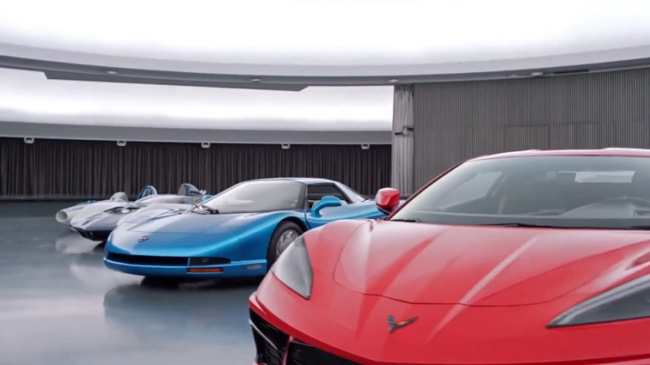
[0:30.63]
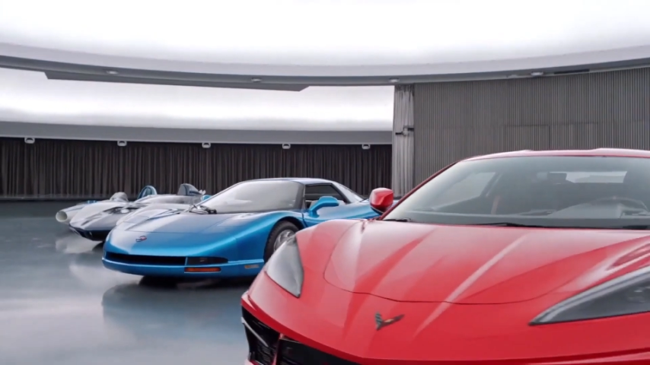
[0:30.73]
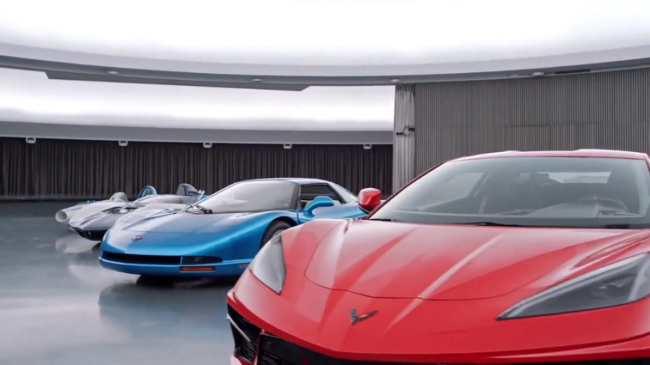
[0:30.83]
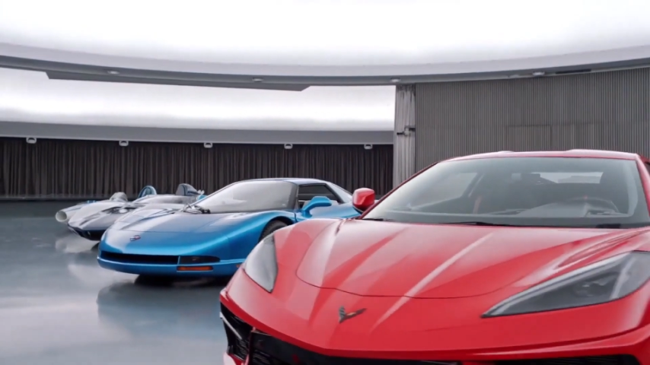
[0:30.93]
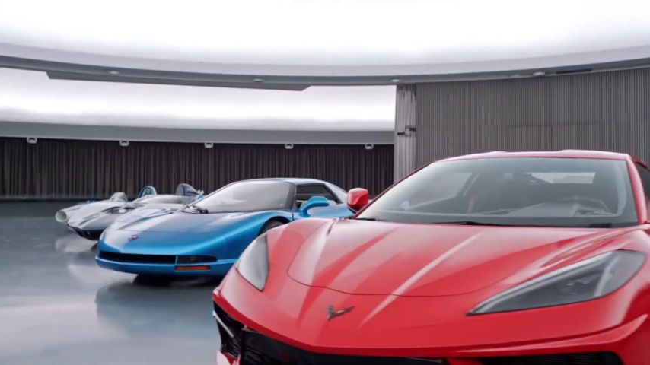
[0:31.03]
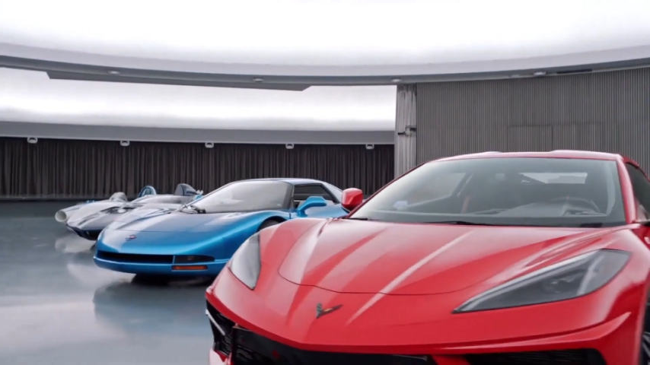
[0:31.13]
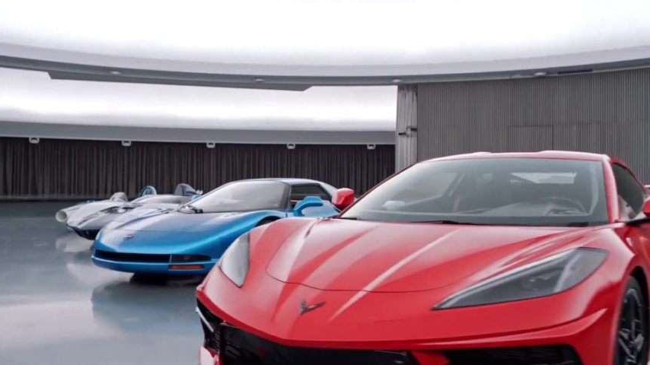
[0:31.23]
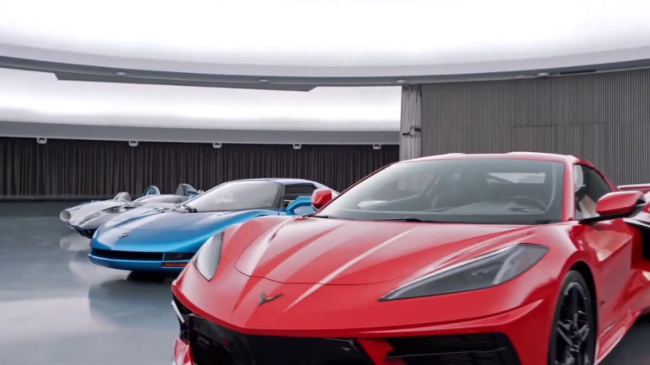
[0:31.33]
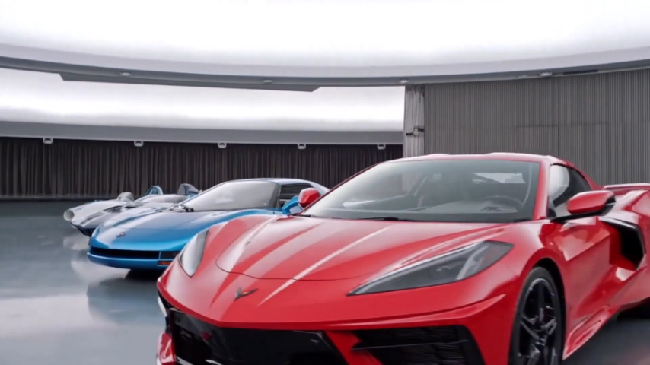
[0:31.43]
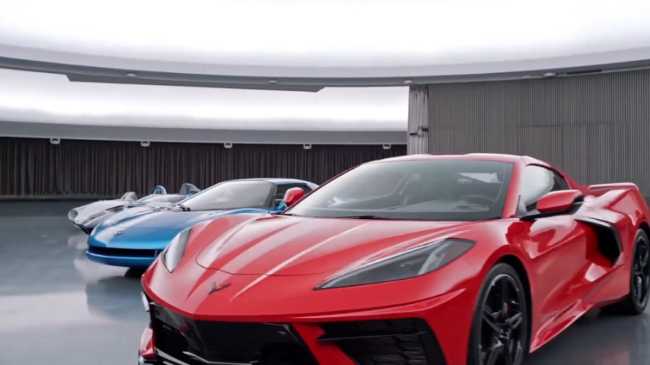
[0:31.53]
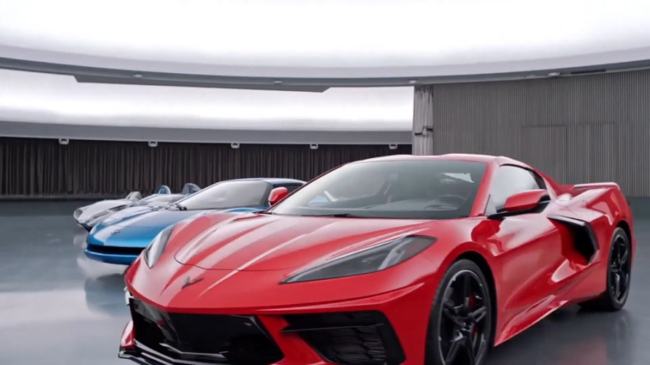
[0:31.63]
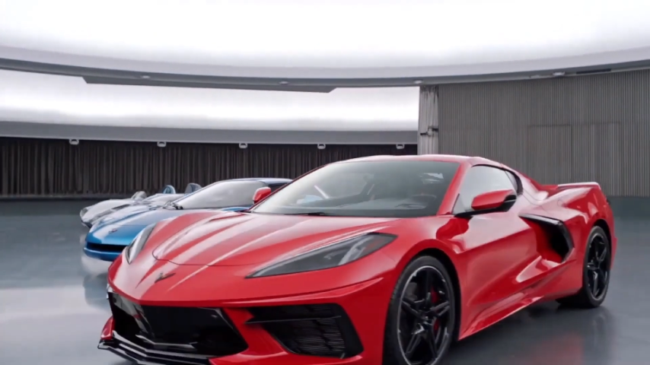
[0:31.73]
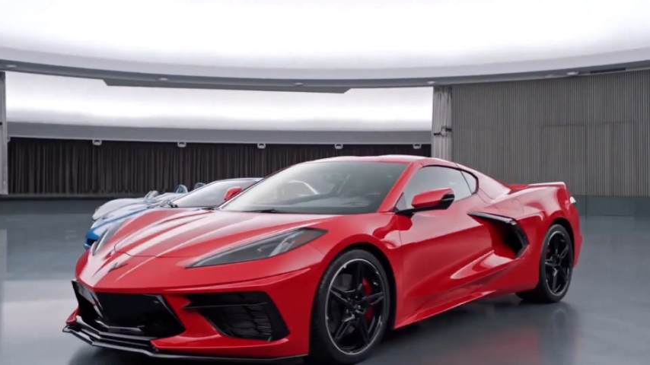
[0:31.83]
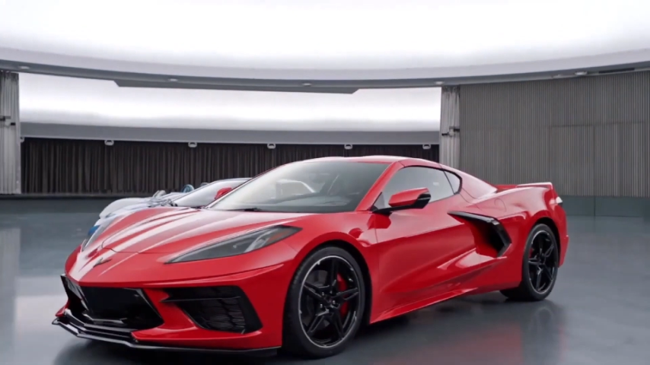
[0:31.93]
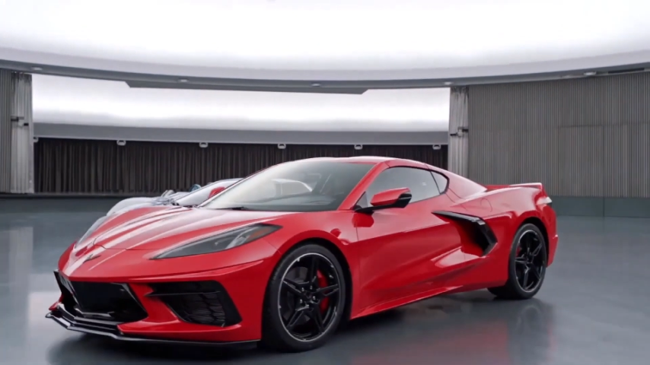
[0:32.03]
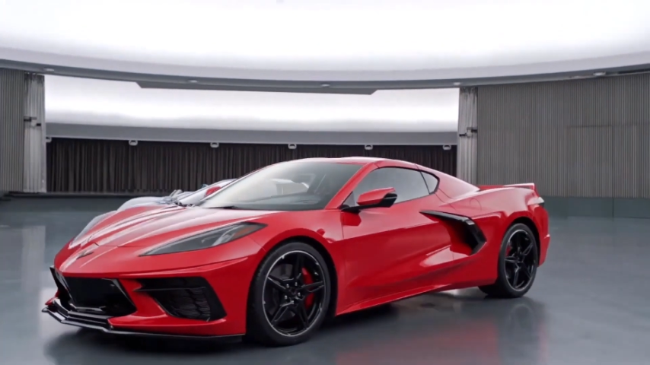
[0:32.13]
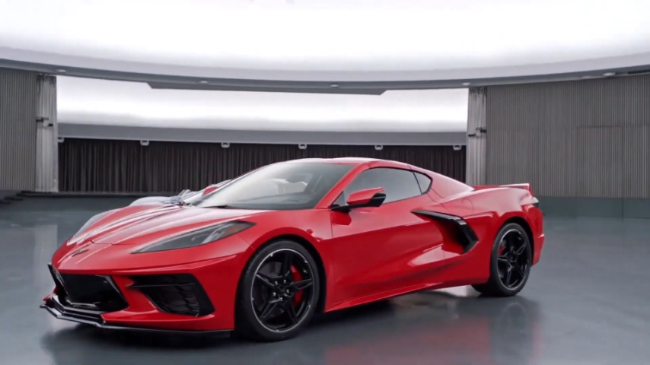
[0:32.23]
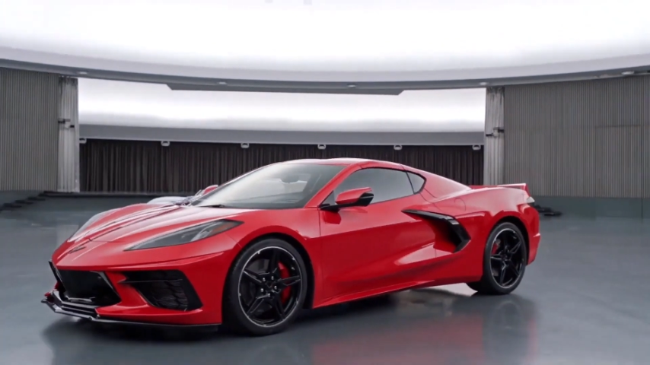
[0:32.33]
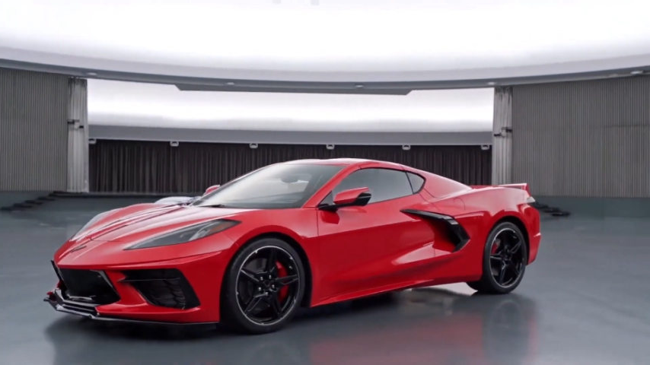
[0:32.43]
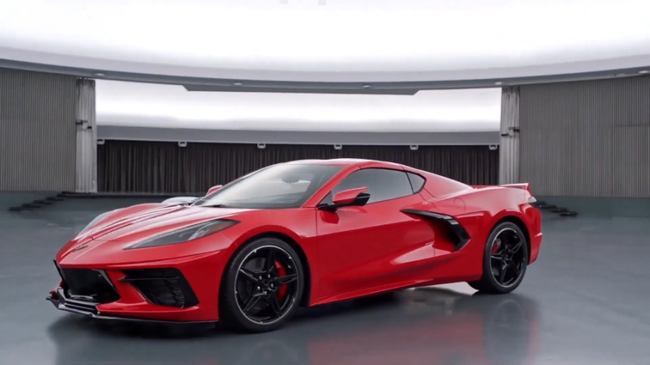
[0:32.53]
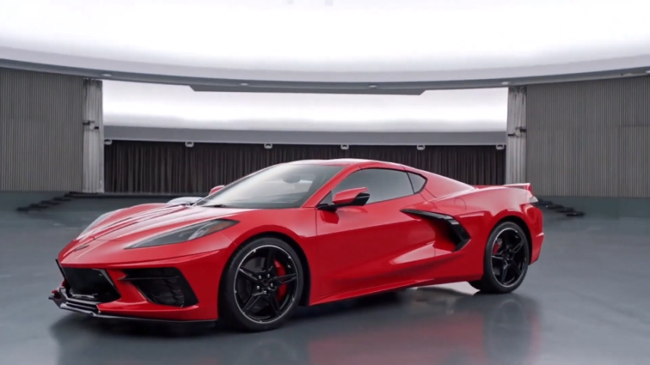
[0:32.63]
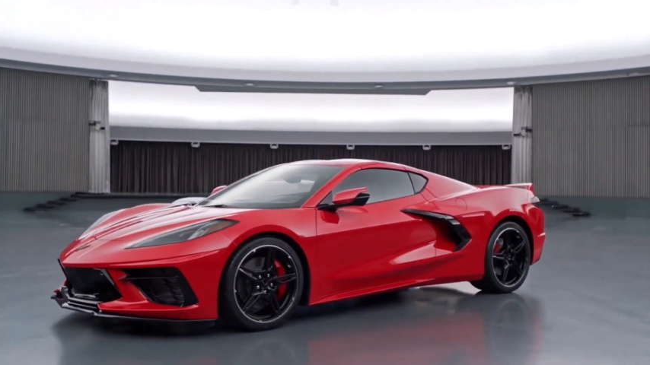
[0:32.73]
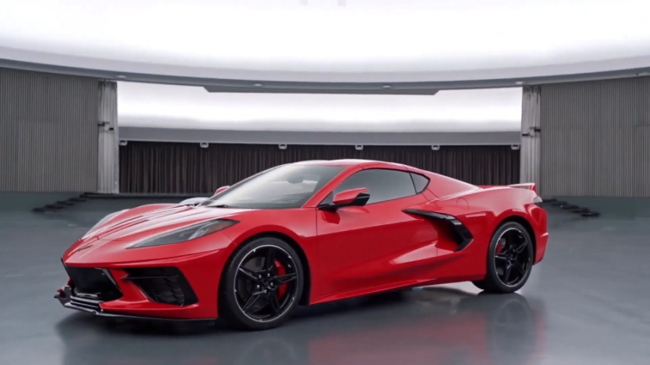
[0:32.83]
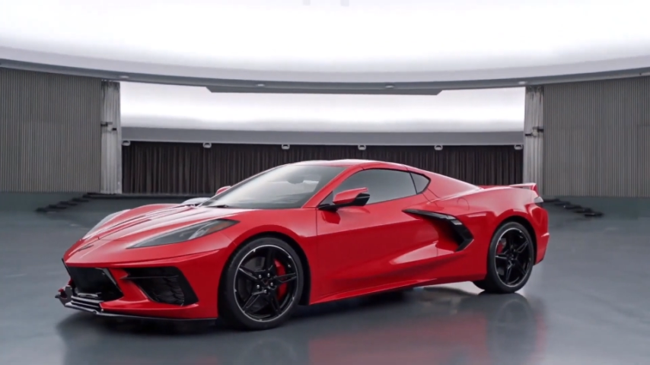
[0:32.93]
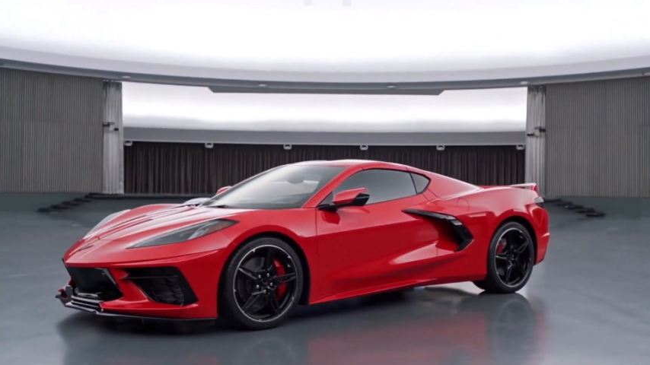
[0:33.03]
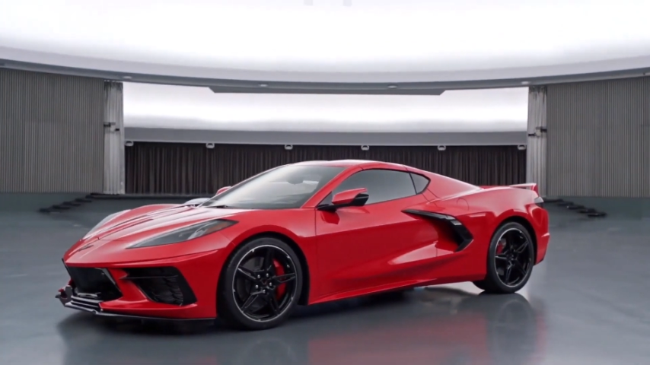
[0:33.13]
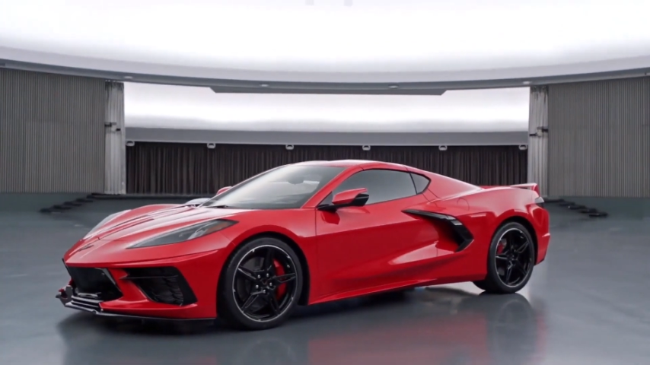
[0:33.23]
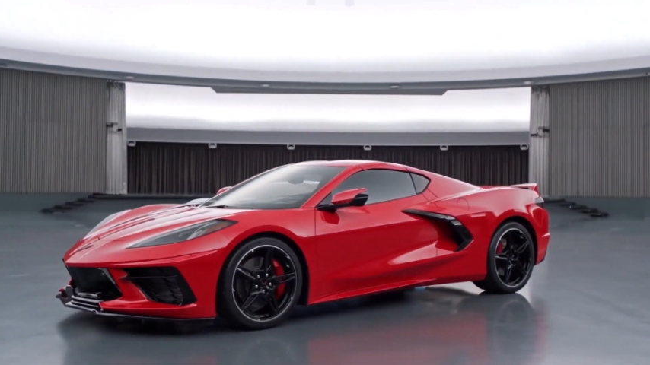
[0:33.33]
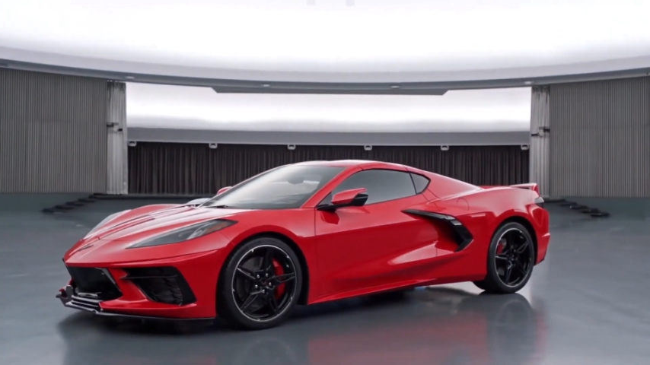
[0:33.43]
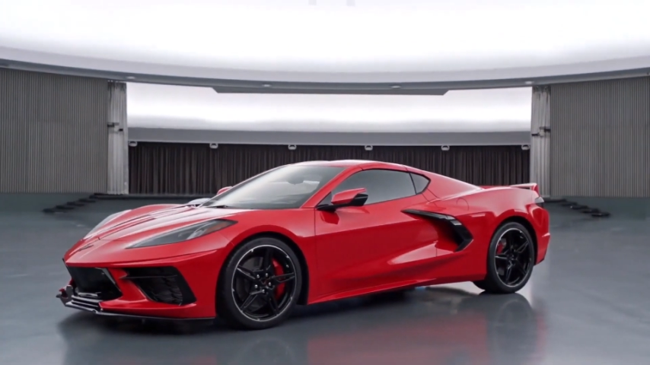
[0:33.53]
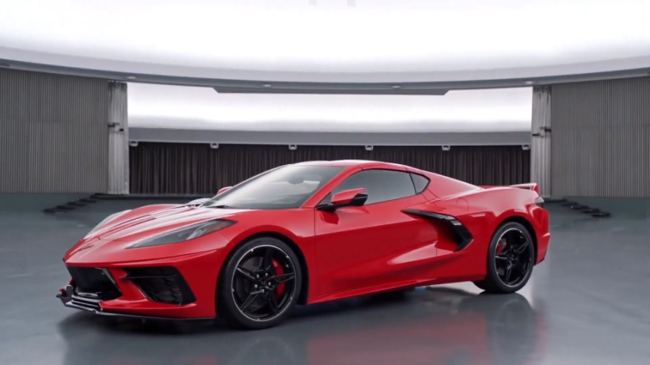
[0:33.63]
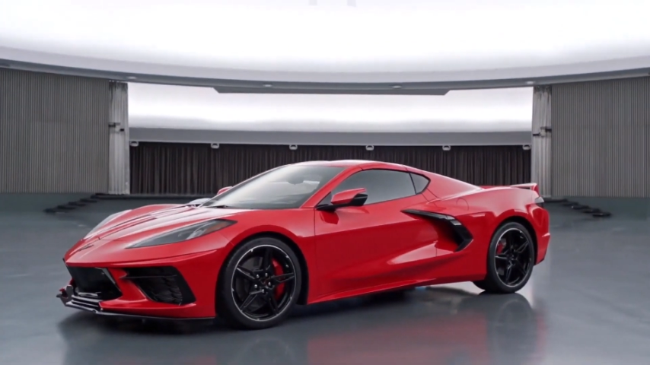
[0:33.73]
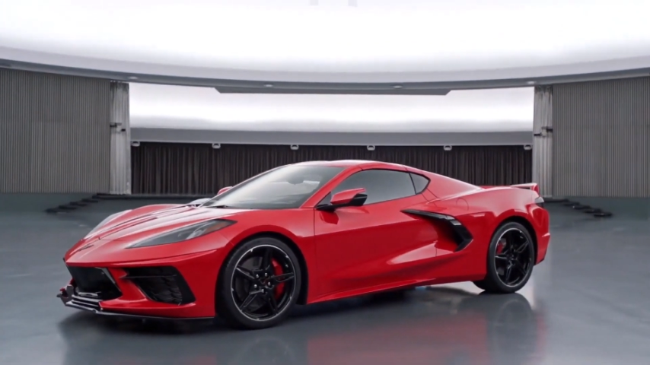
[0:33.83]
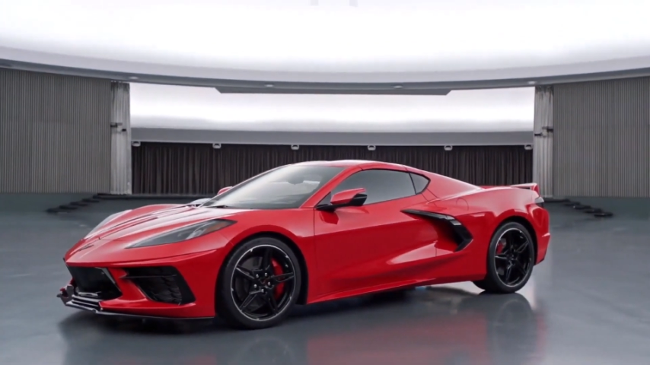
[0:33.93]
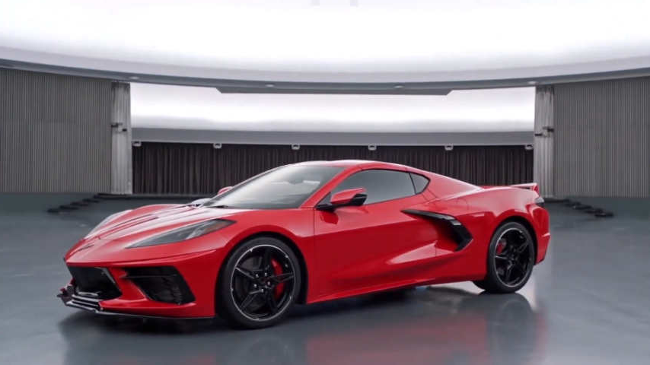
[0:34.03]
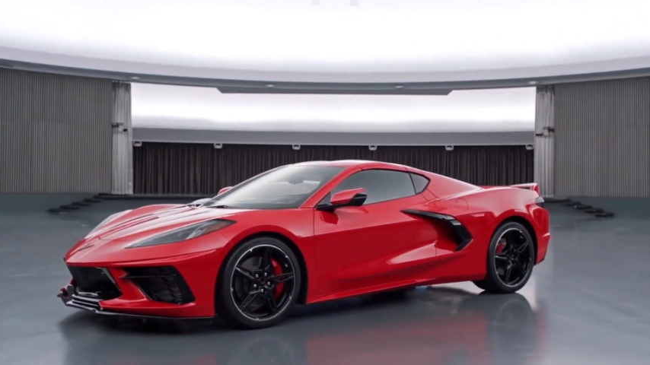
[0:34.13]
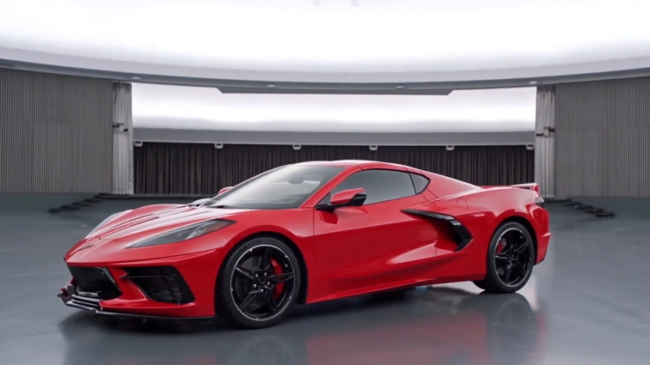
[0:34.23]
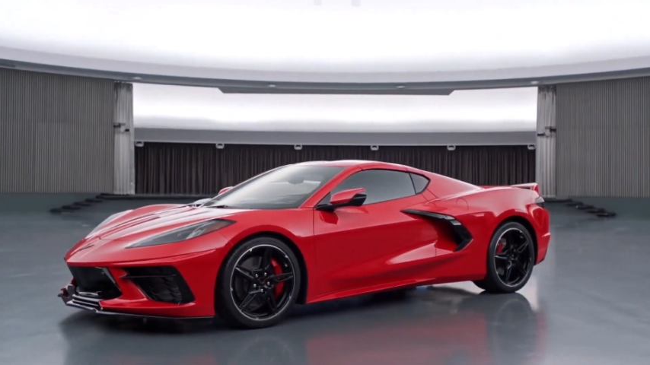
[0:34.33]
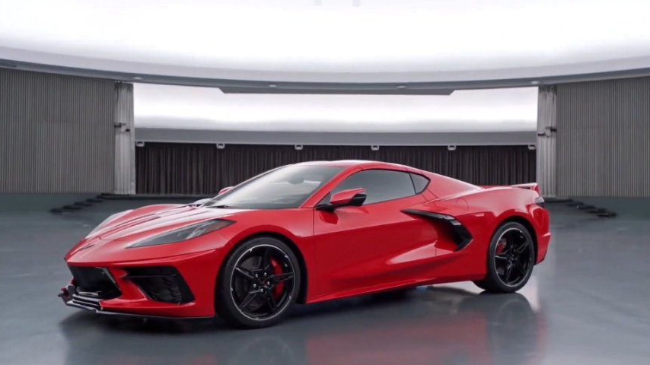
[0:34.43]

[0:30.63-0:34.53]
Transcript: No face is visible, so there are no lips to read.